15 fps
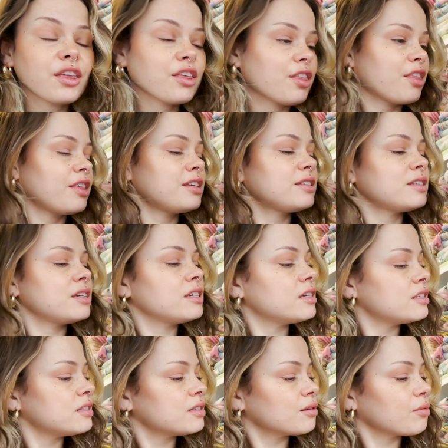This
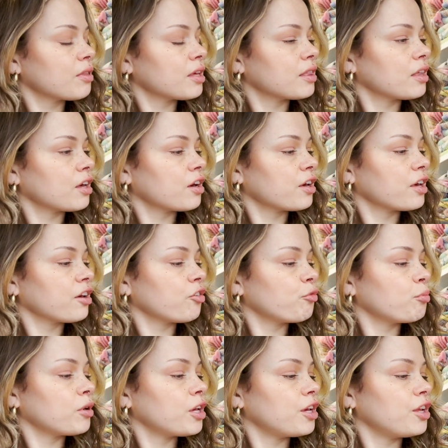is something that I have
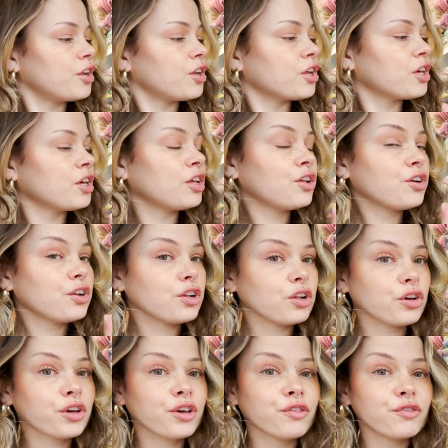been
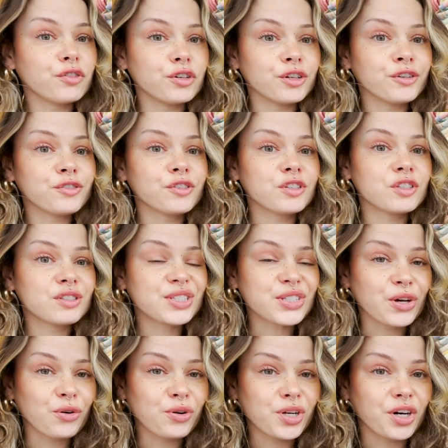looking for
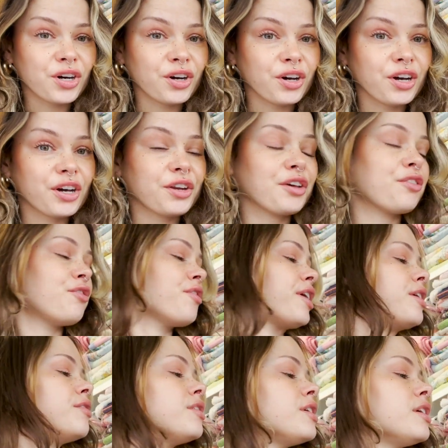so long, and I
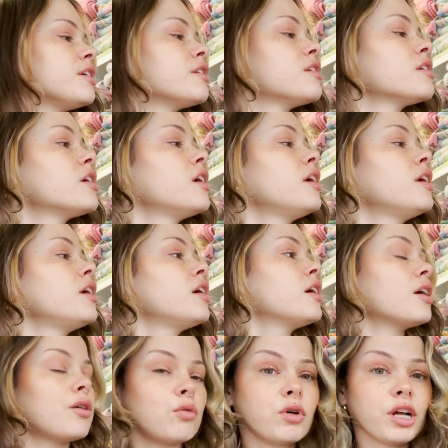found it
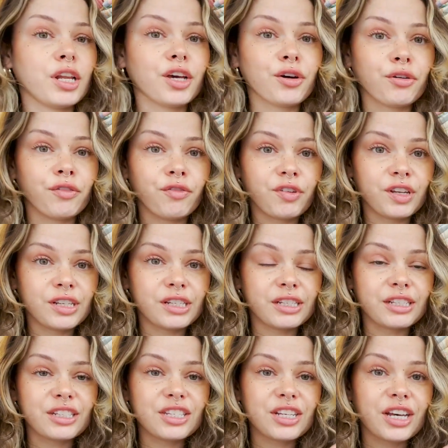a while ago on
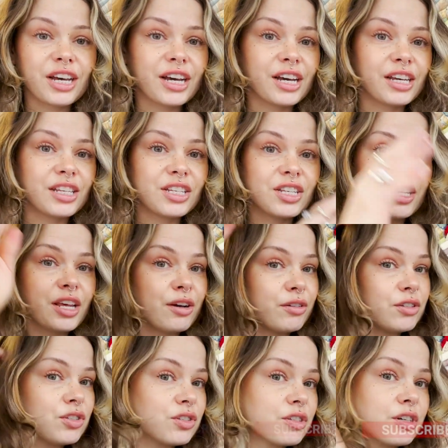Vinted, and now
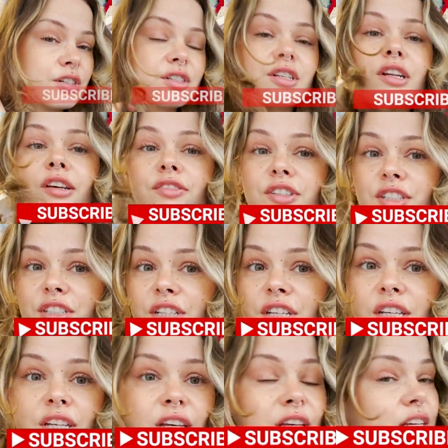it's just got delivered.
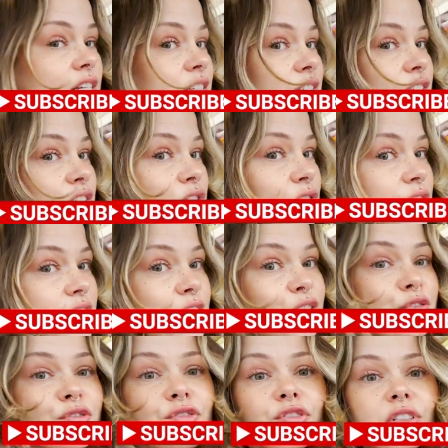Excuse how
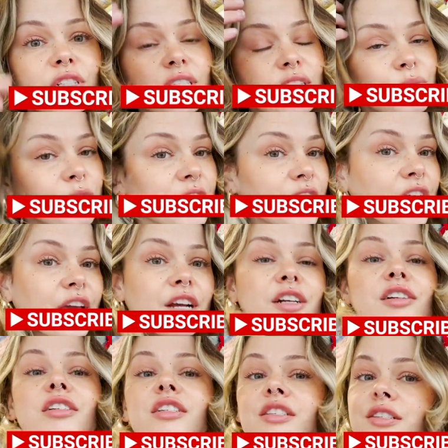frizzy my hair is.